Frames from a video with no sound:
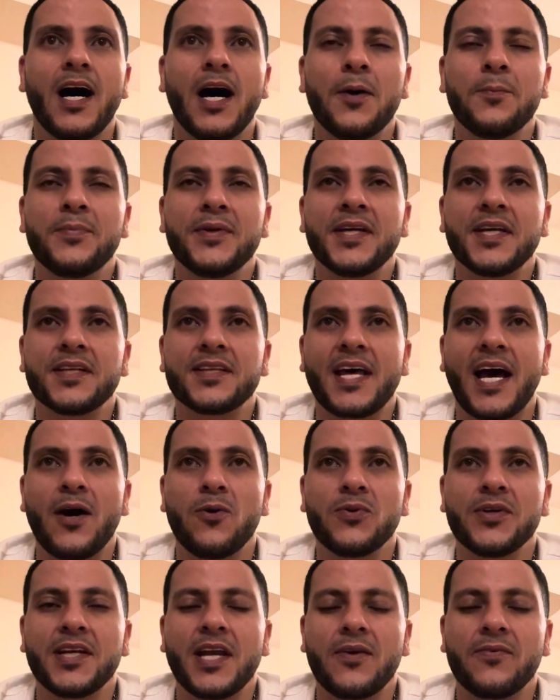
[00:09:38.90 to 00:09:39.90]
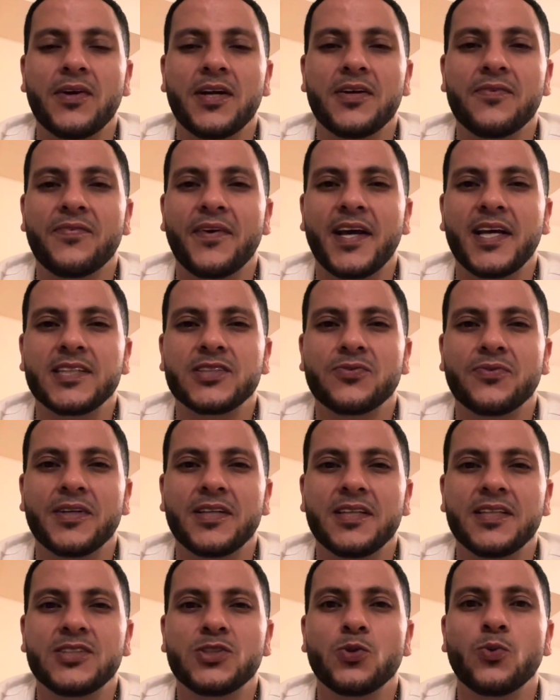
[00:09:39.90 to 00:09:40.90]
being that we never advanced
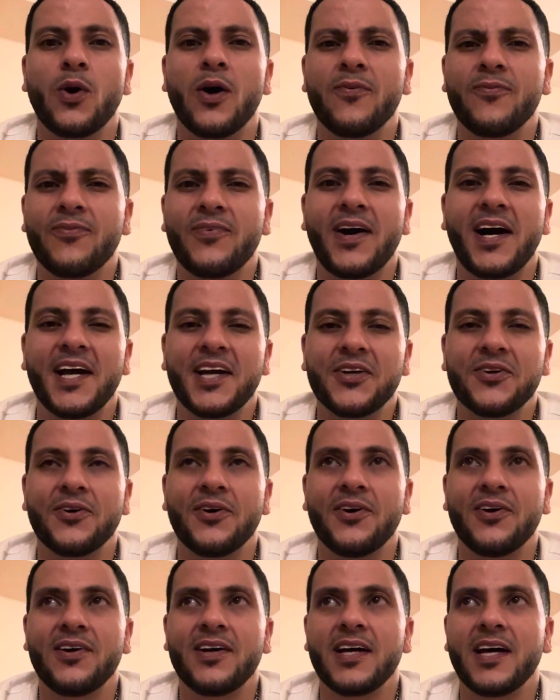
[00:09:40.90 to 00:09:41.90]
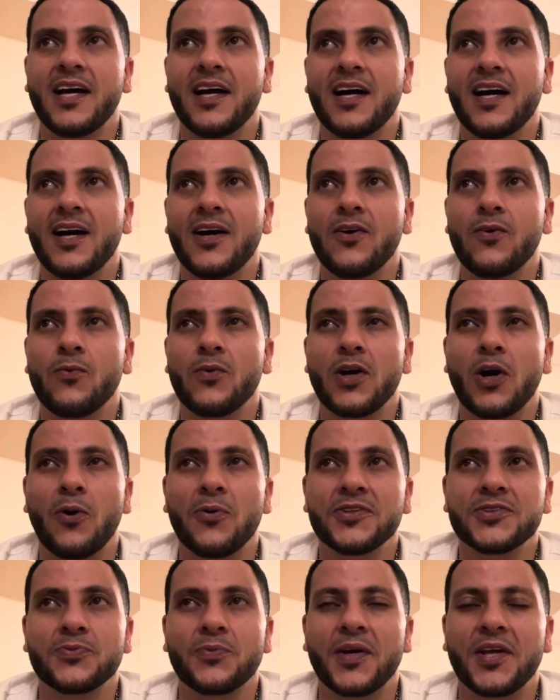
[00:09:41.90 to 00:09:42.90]
really to a final, we
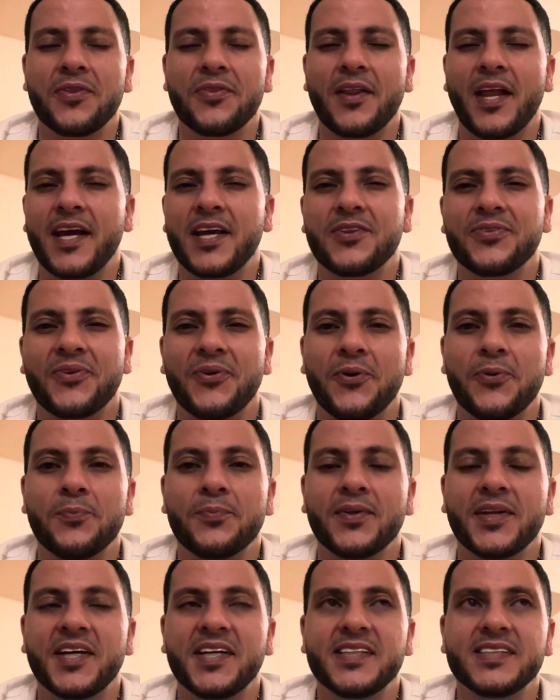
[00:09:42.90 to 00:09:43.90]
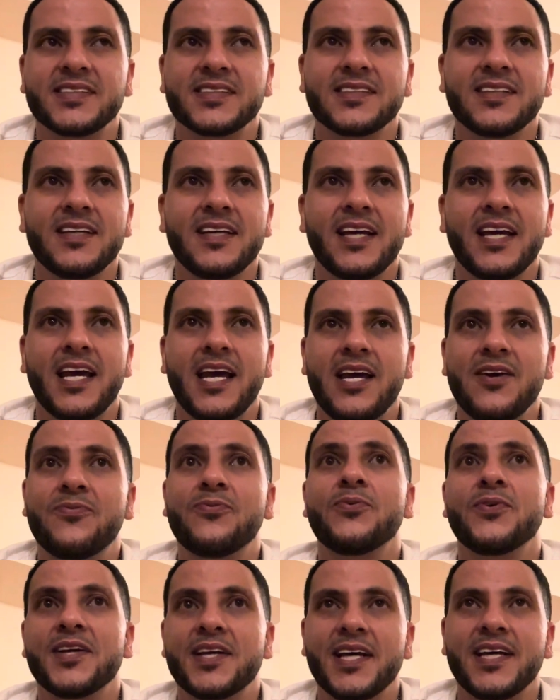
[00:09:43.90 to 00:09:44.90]
always win like 3rd place. If
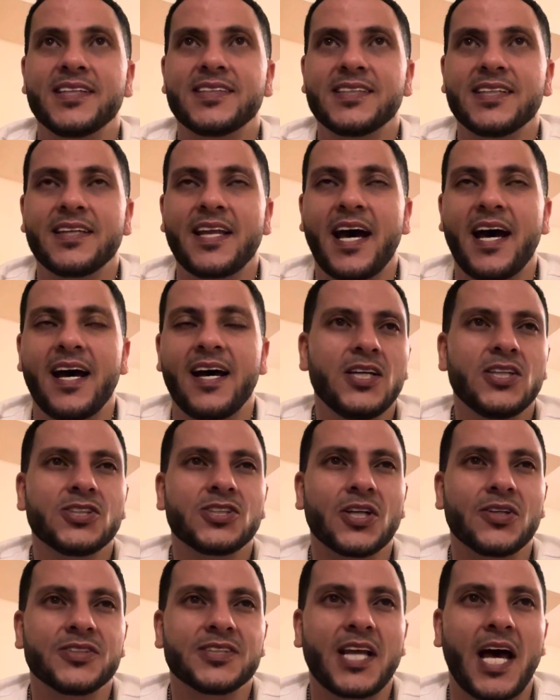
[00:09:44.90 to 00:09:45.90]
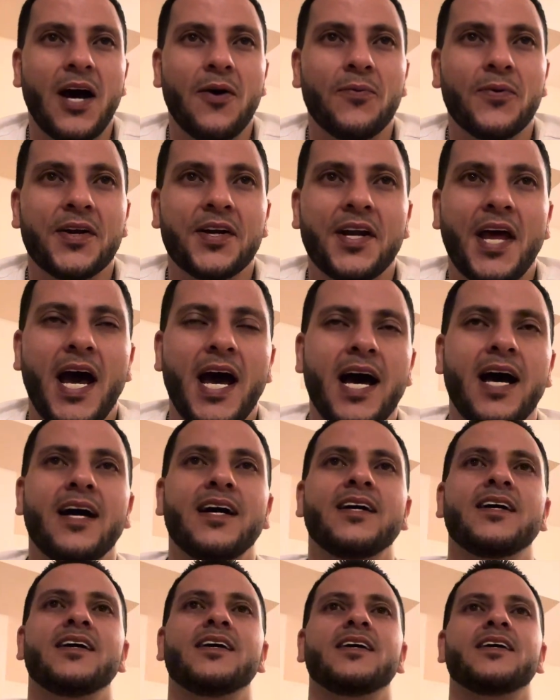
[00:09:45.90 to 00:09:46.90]
we get to that, shows that we're not
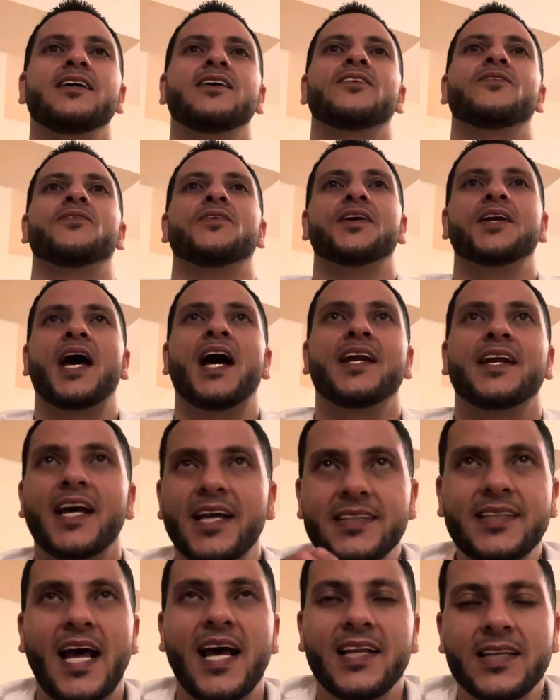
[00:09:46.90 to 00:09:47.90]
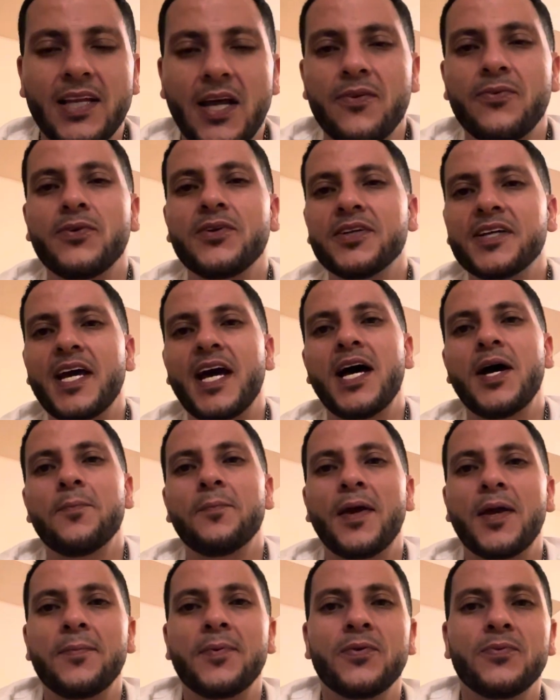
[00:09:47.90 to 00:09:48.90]
at that level yet.
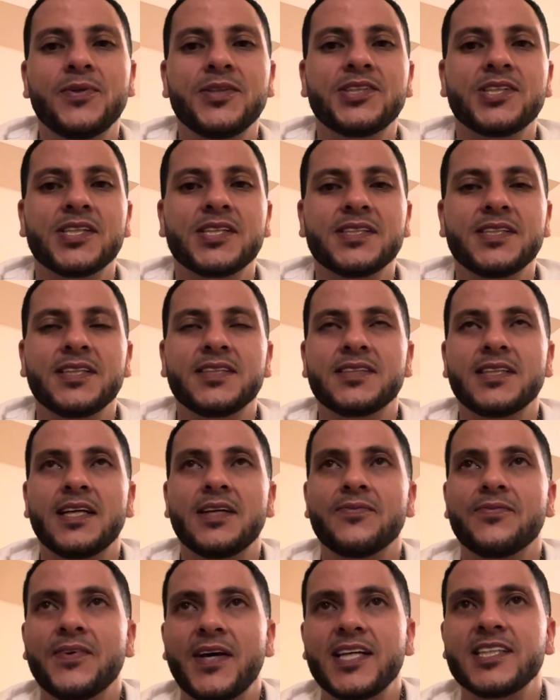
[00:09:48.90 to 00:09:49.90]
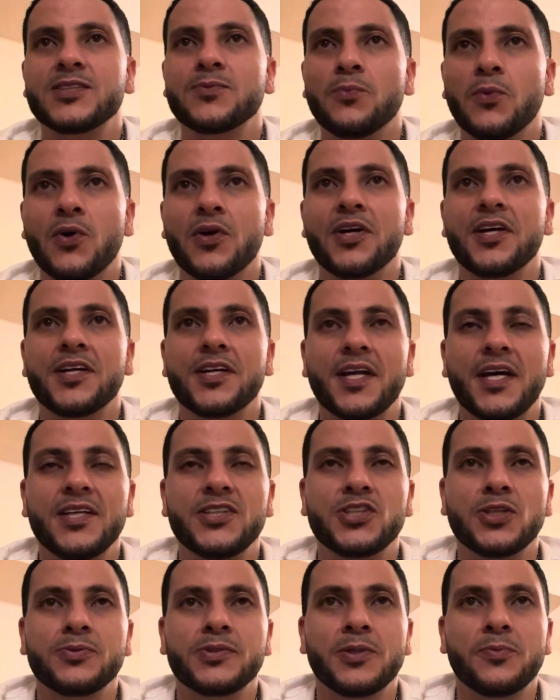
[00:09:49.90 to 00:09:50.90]
Maybe we just need to invest more in the
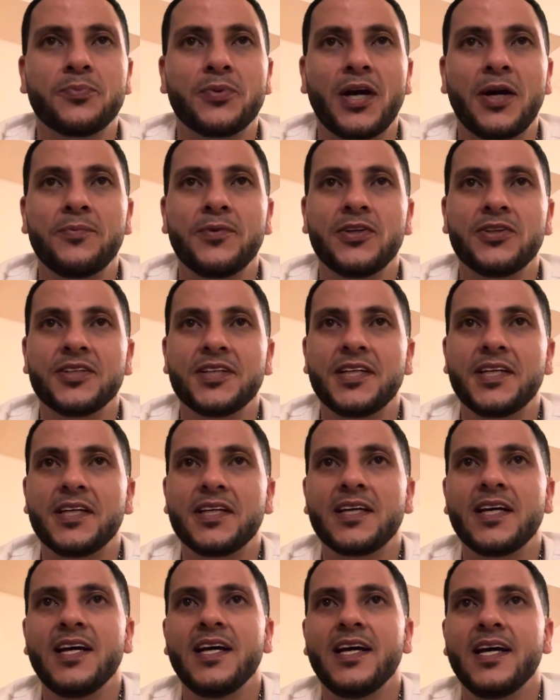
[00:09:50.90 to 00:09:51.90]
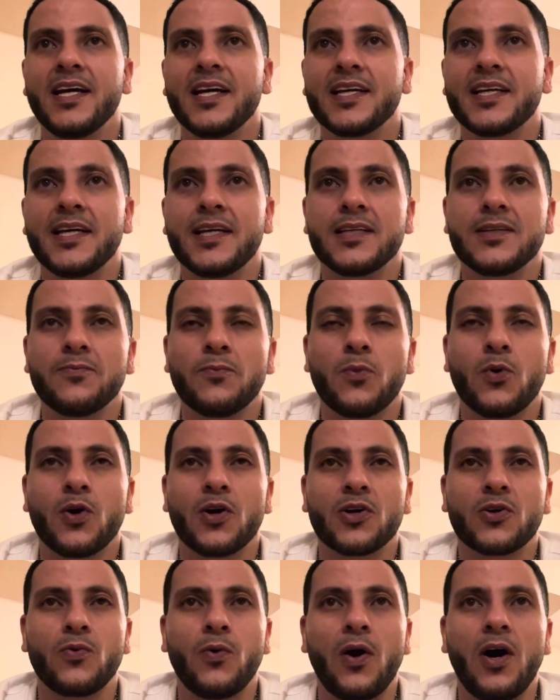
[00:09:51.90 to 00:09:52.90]
Egyptian Premier League, get more
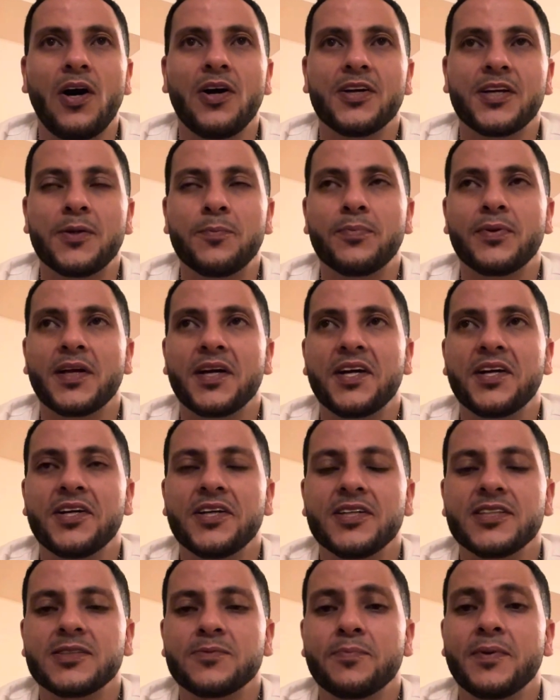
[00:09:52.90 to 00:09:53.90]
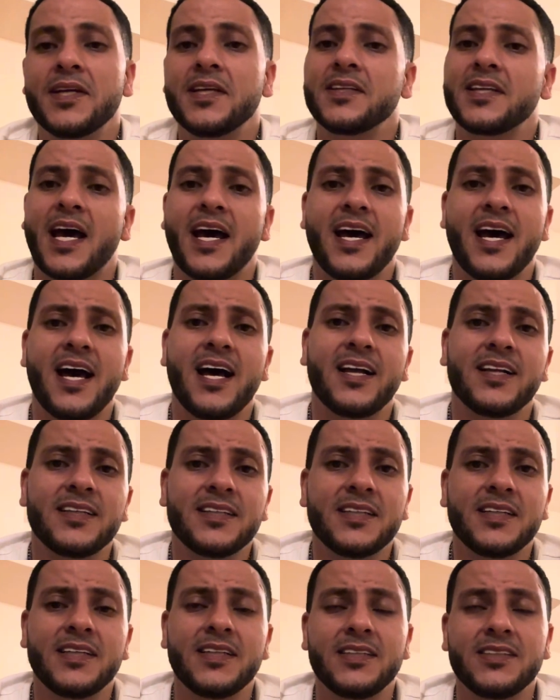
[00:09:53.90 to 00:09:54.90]
quality players. Being that
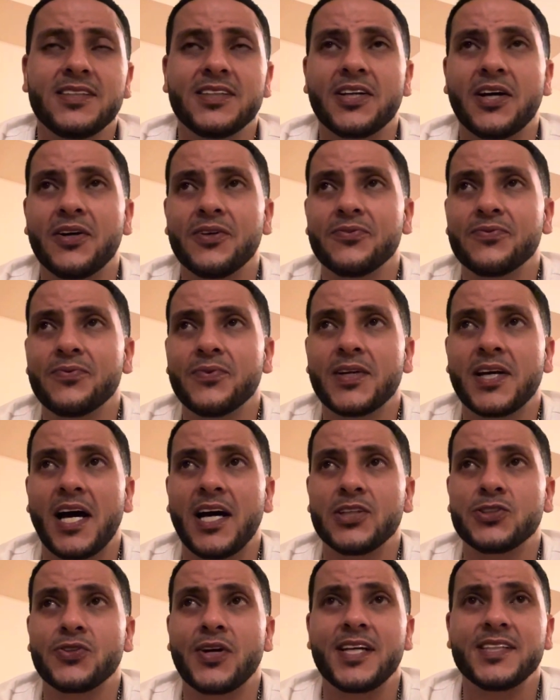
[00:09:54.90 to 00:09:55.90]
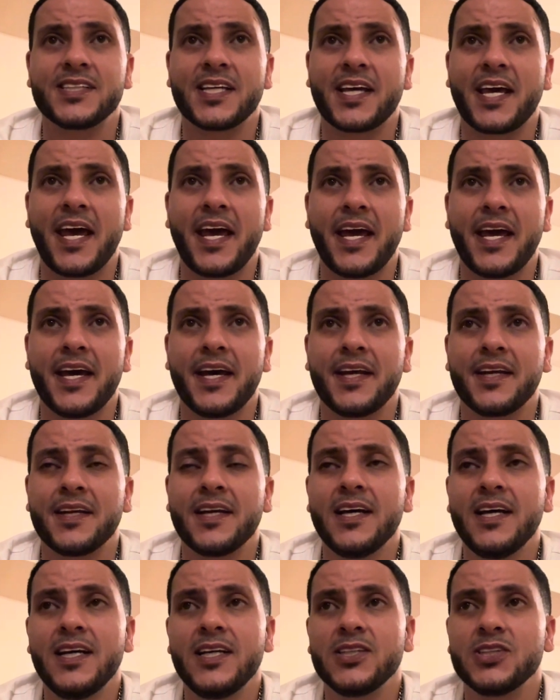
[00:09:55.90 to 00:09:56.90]
Ahly, we got Trezeguet in,
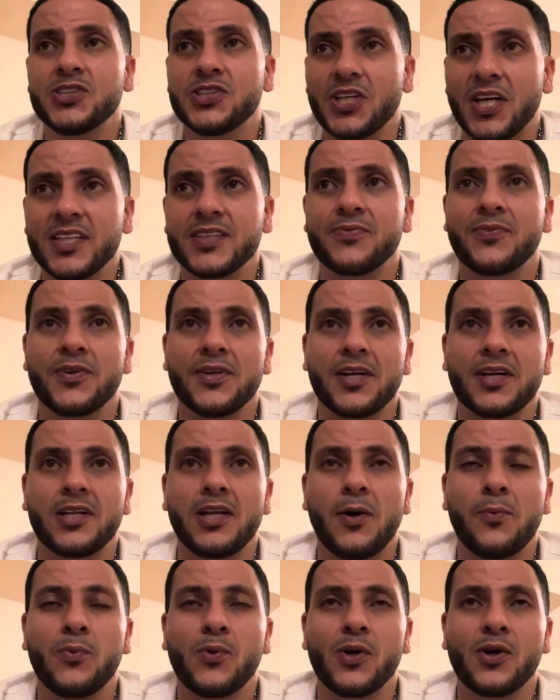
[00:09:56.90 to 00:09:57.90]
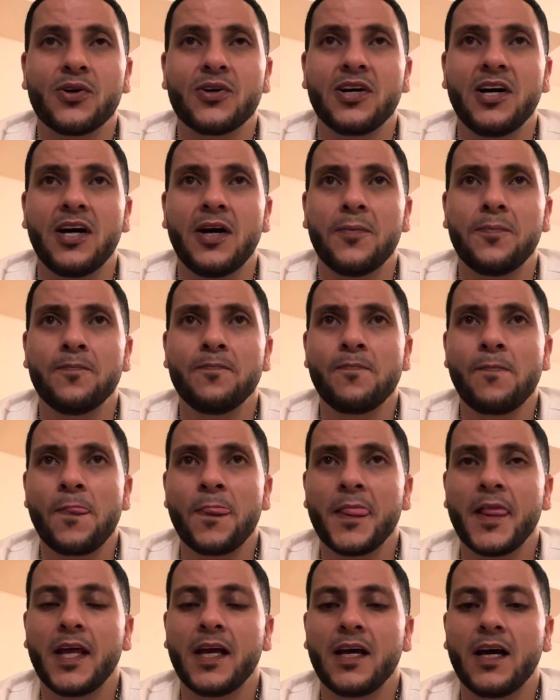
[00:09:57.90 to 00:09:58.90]
just for the Club World Cup,
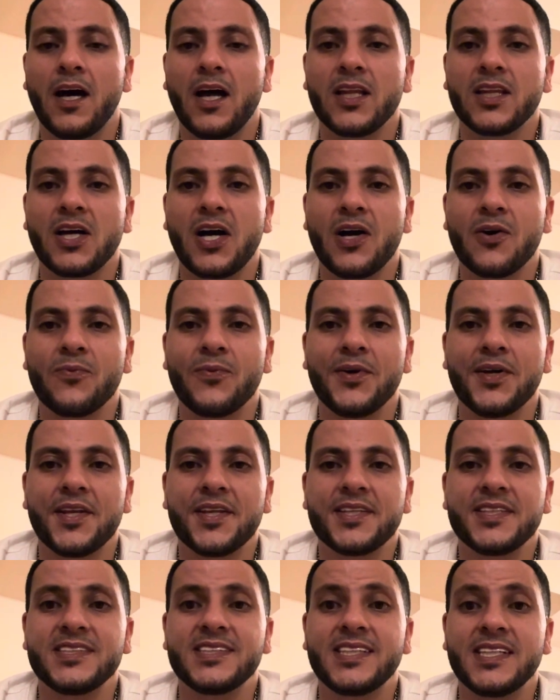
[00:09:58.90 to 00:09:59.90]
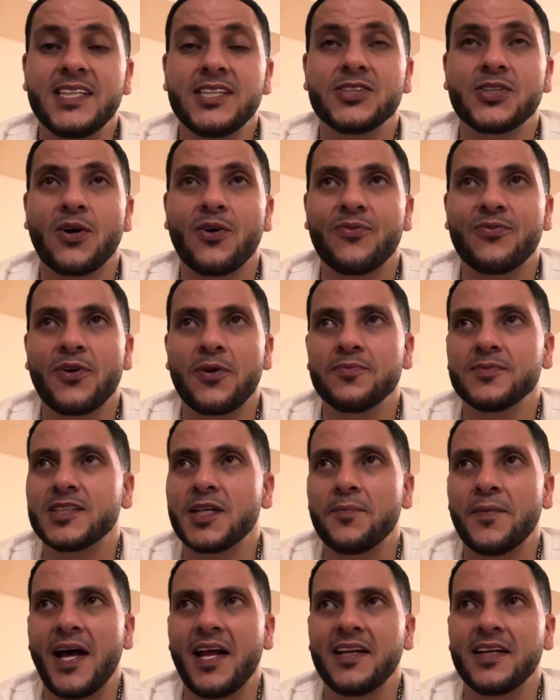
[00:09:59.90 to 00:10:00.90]
along with Zizou from
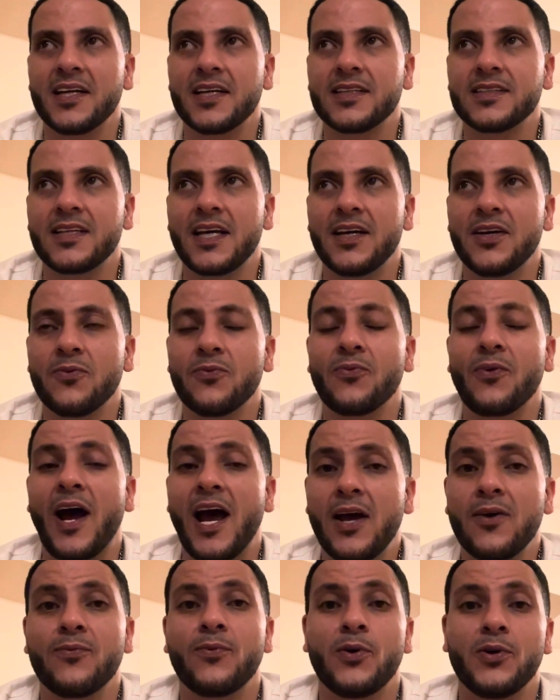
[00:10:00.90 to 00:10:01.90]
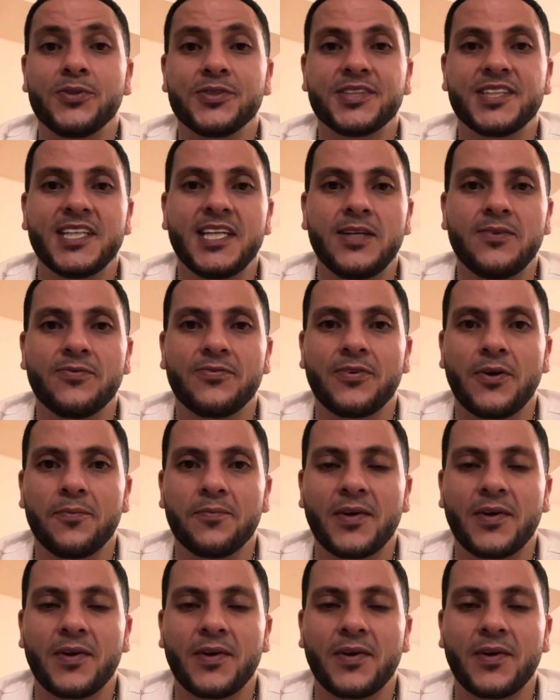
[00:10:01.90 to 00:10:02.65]
Zamalek, the rival team from